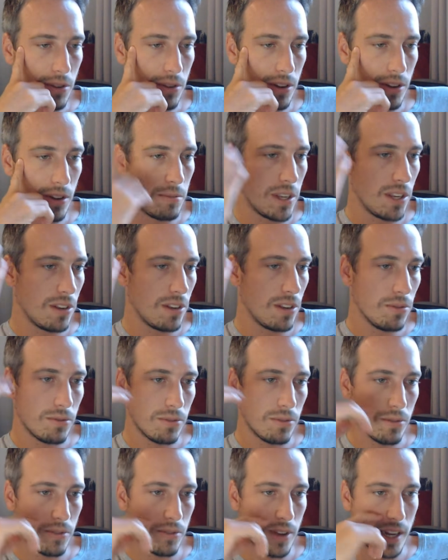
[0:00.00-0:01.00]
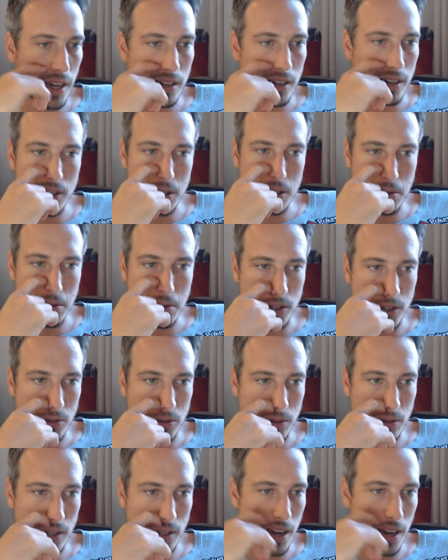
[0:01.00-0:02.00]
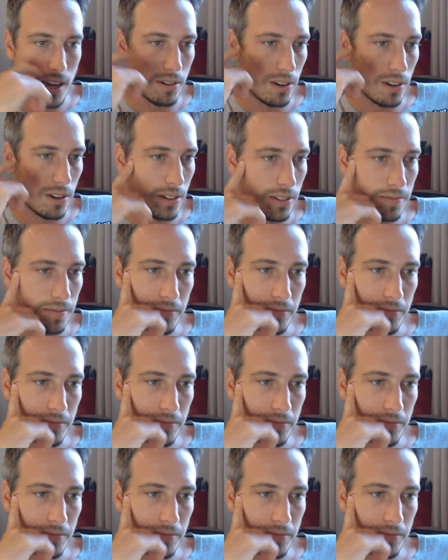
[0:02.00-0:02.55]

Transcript: Well, I mean, you've had experiences with that at all.